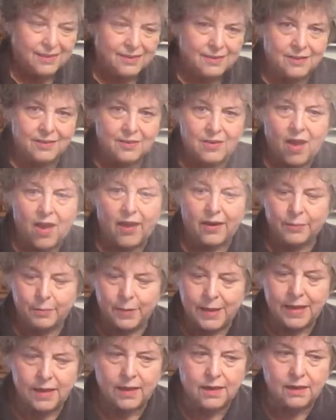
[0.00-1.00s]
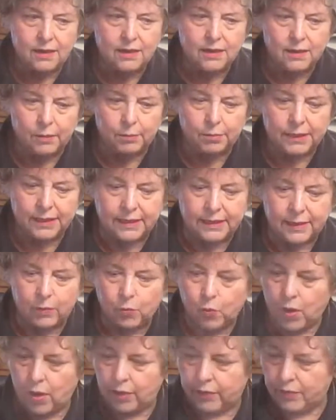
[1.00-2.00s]
to not be completely
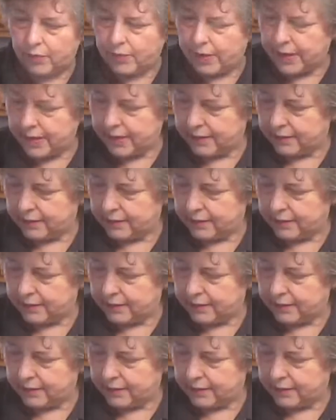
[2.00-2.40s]
watery.